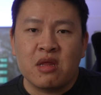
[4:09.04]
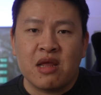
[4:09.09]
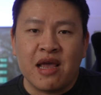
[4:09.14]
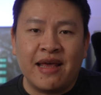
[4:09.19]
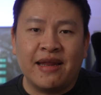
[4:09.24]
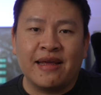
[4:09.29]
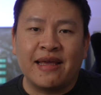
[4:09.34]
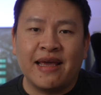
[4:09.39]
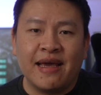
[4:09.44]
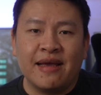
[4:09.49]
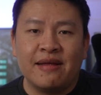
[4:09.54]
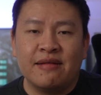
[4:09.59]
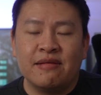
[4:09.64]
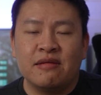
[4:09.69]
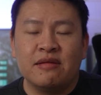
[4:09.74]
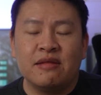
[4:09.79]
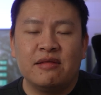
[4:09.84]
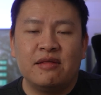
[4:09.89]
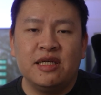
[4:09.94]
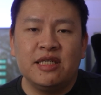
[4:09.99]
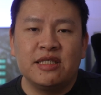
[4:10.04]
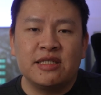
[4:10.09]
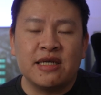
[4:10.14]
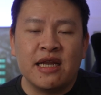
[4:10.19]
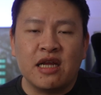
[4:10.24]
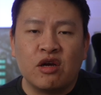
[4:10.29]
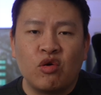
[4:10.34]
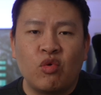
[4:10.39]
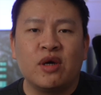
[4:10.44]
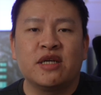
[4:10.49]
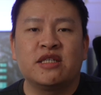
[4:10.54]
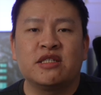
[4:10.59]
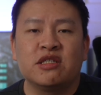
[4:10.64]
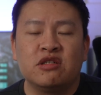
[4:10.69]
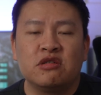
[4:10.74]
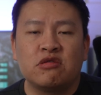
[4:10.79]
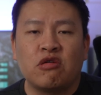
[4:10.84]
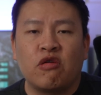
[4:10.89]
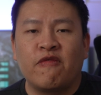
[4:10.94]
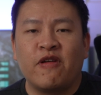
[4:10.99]
And again, these kind of
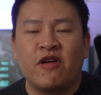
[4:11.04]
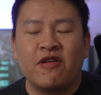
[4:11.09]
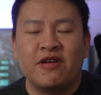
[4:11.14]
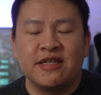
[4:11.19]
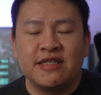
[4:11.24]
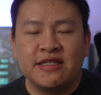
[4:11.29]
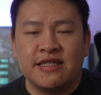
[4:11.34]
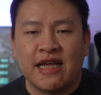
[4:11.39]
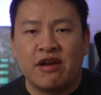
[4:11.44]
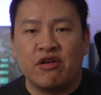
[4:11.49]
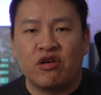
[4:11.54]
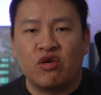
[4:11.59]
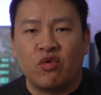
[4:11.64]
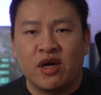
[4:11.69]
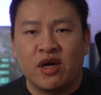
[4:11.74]
questions are very standard